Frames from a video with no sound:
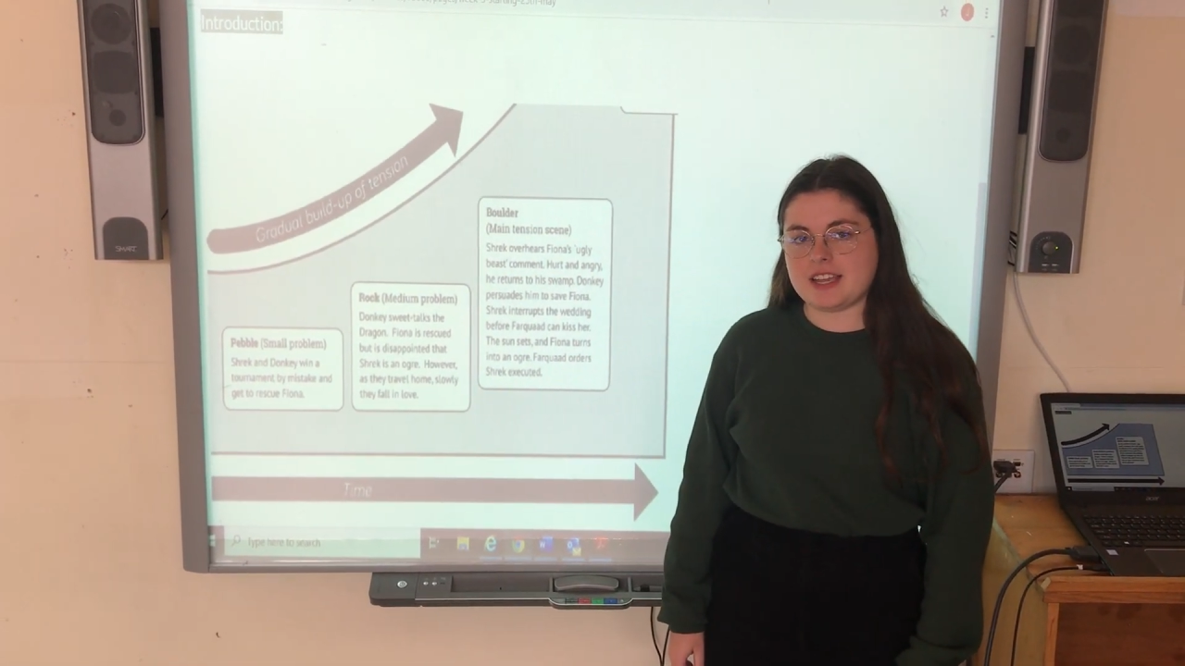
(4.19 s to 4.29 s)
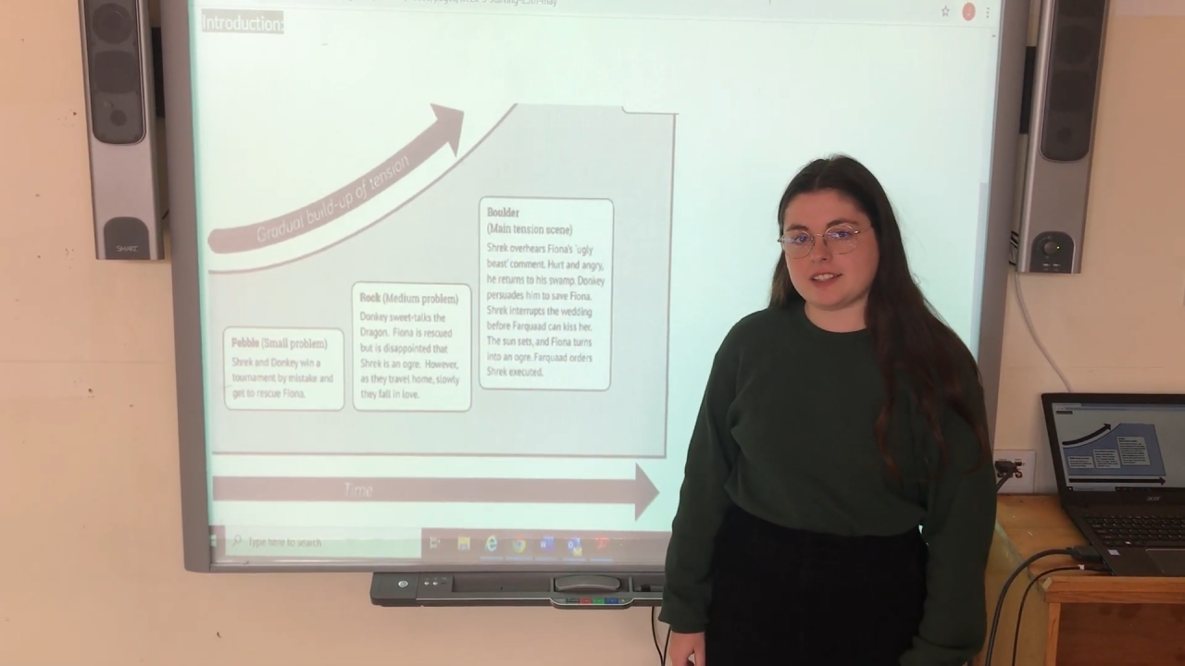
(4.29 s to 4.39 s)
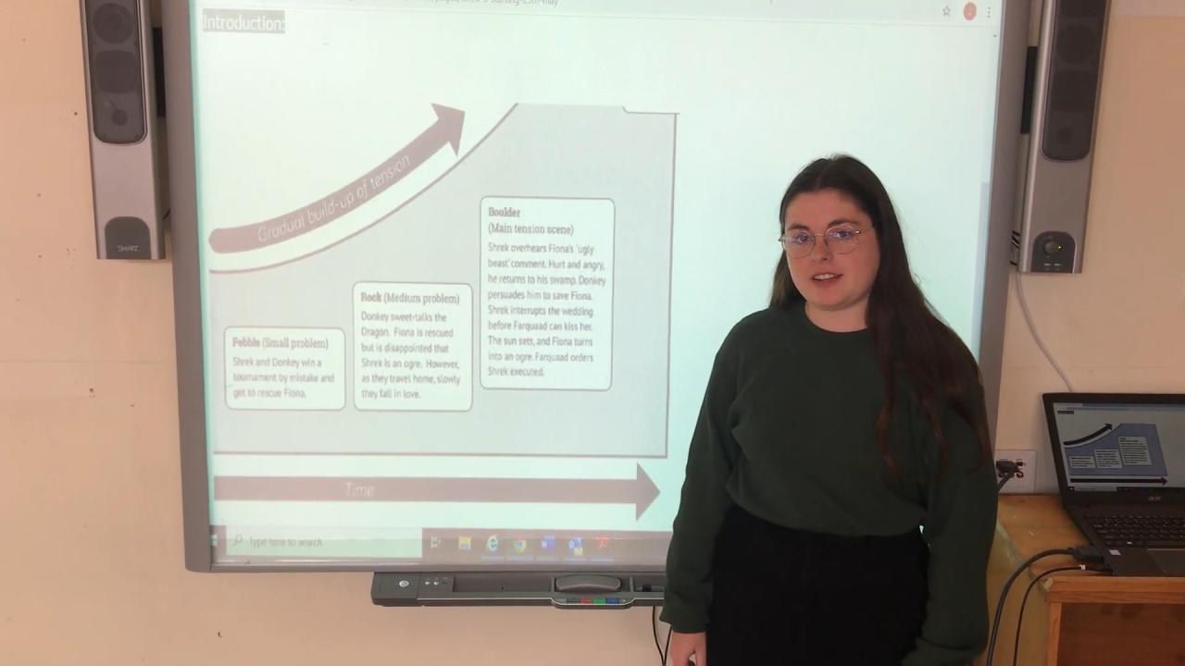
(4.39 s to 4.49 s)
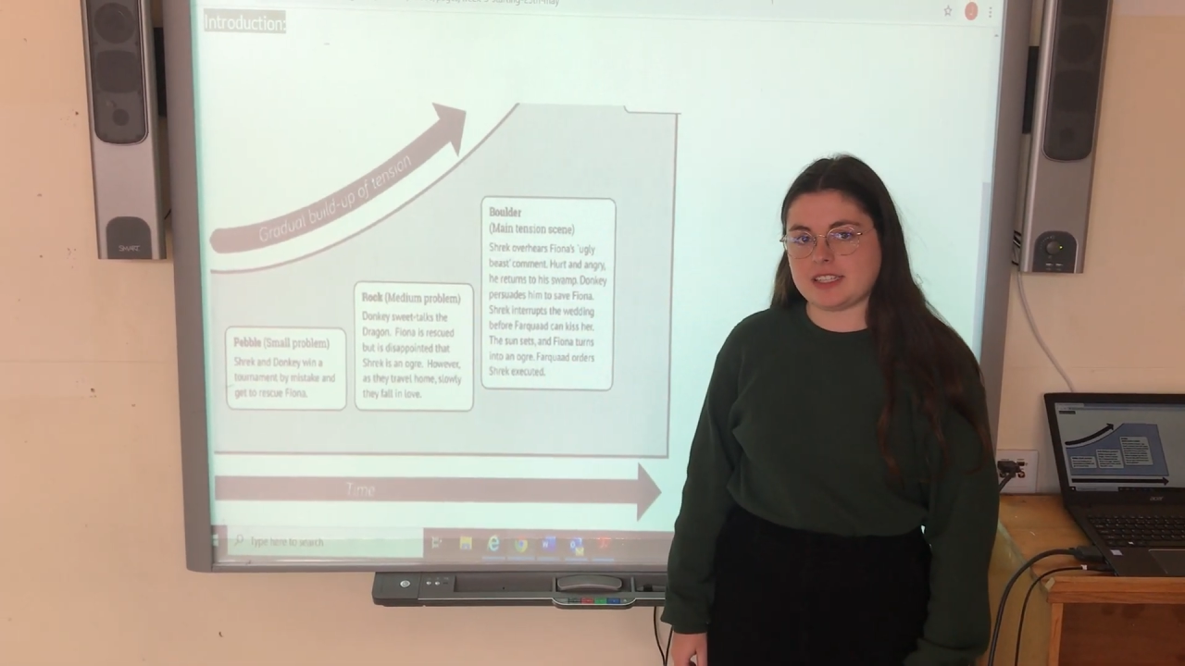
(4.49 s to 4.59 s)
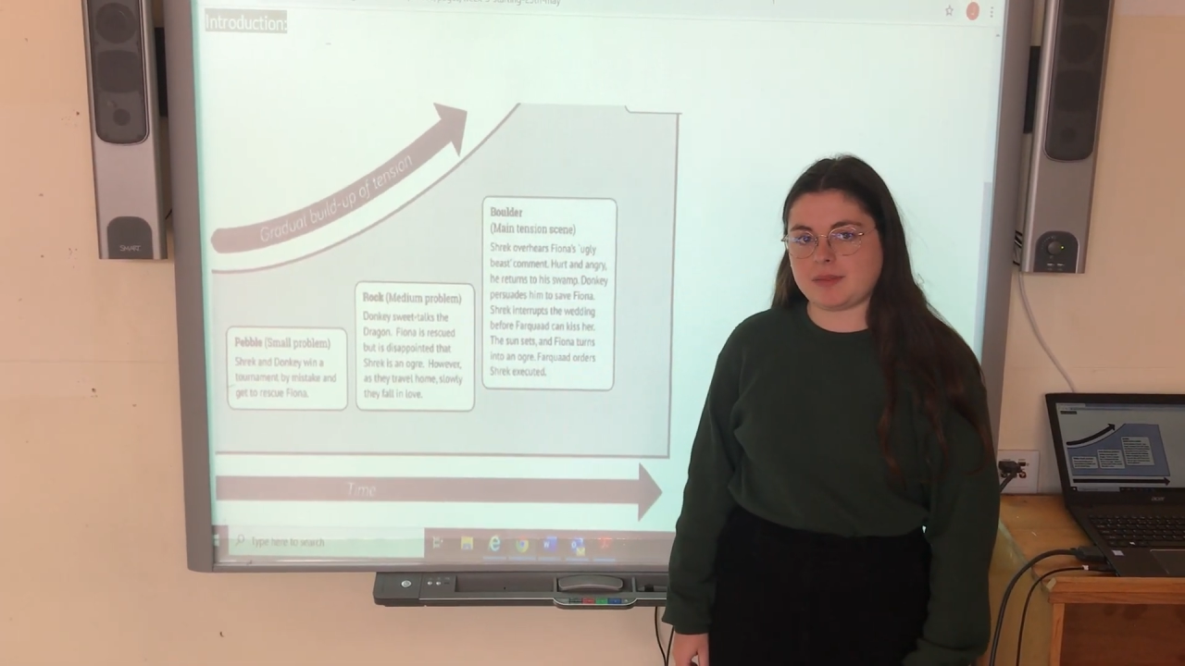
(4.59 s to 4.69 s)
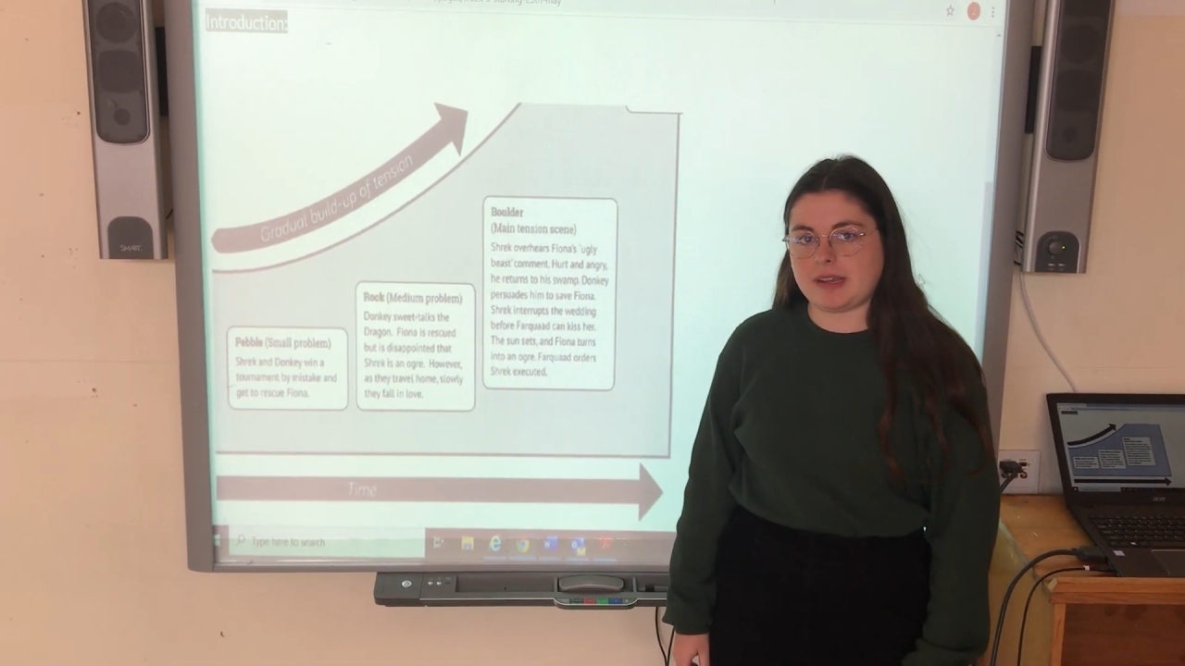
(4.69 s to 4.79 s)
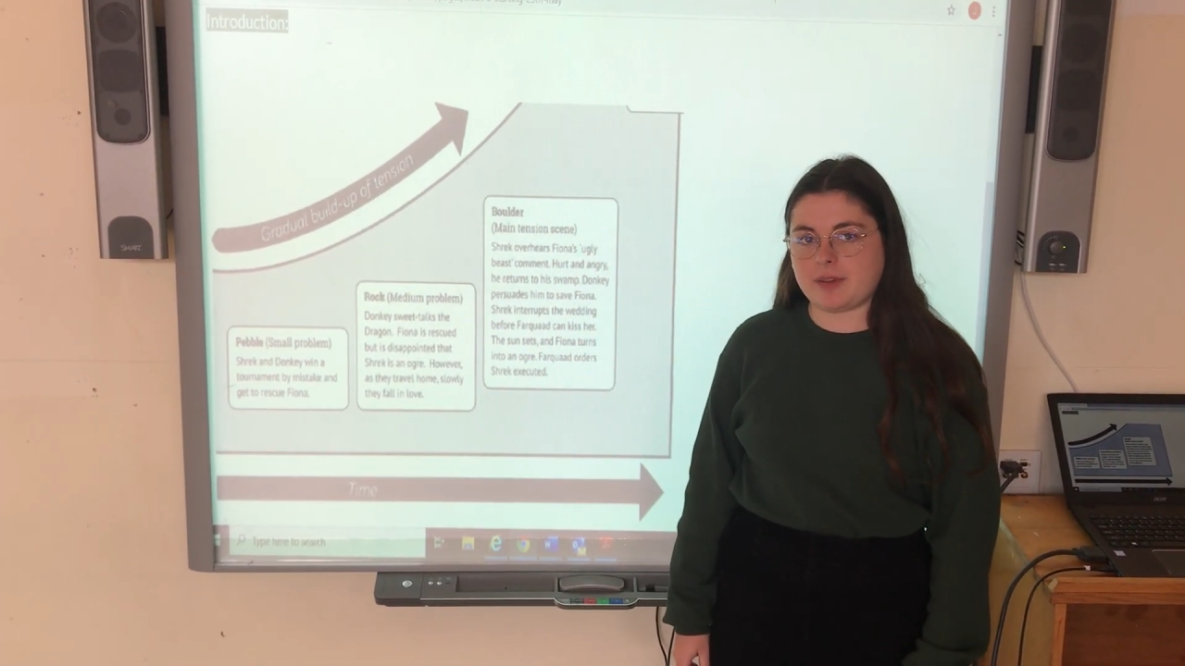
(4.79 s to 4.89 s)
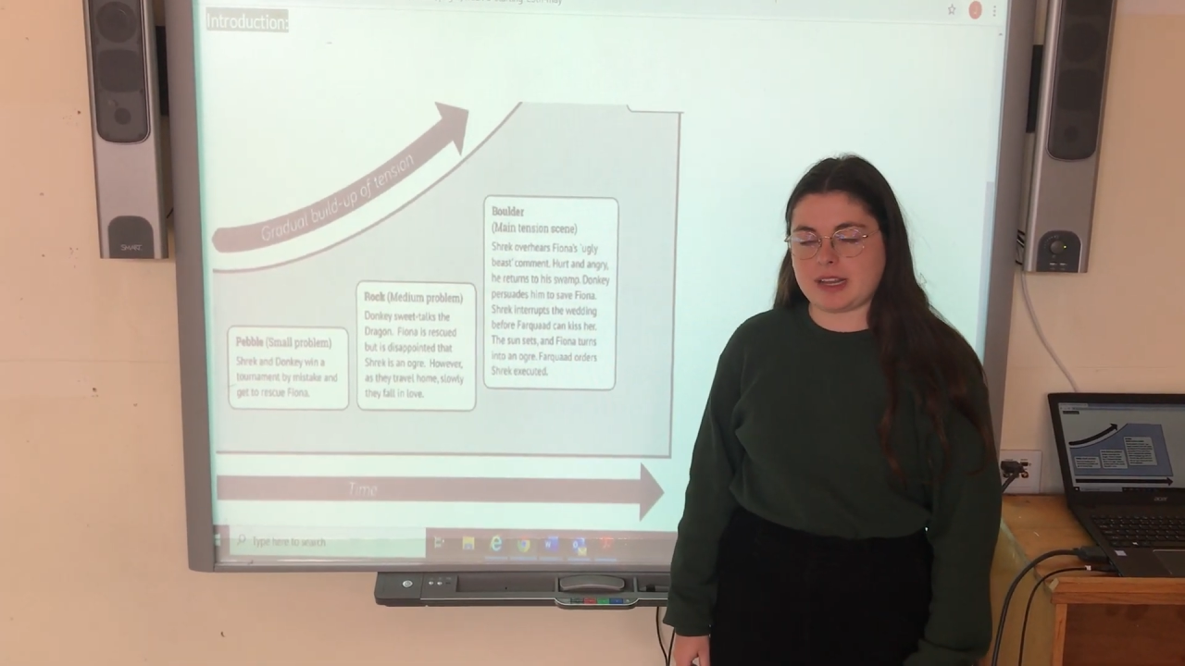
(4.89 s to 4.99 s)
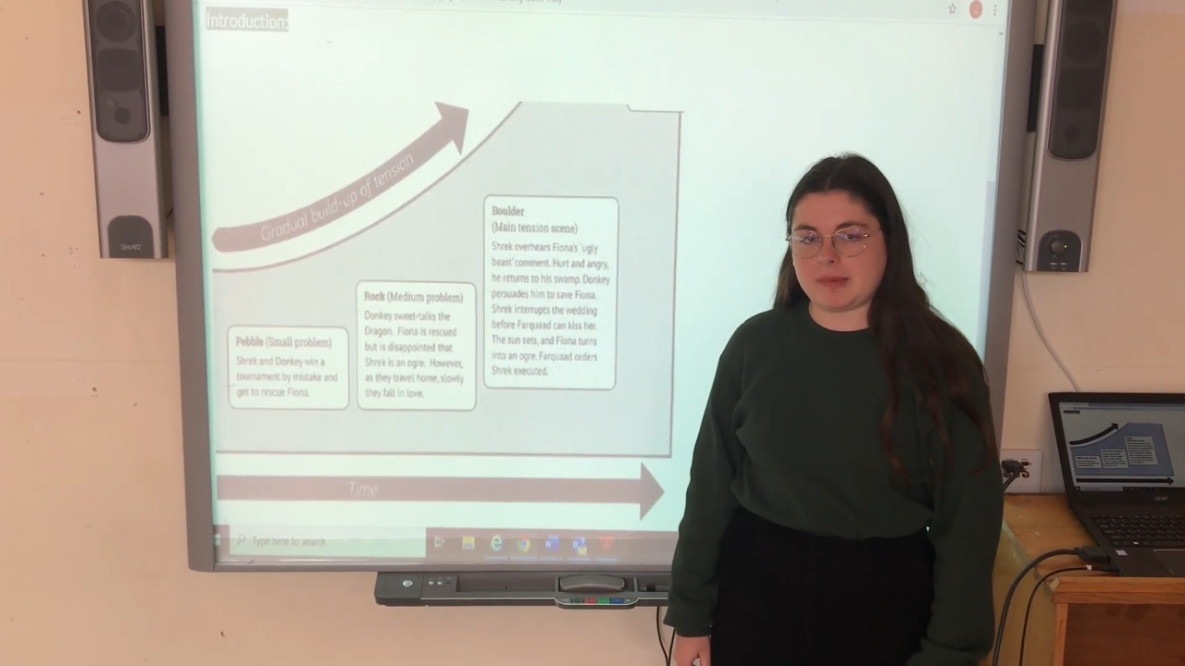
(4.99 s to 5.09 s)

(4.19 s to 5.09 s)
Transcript: So this week we're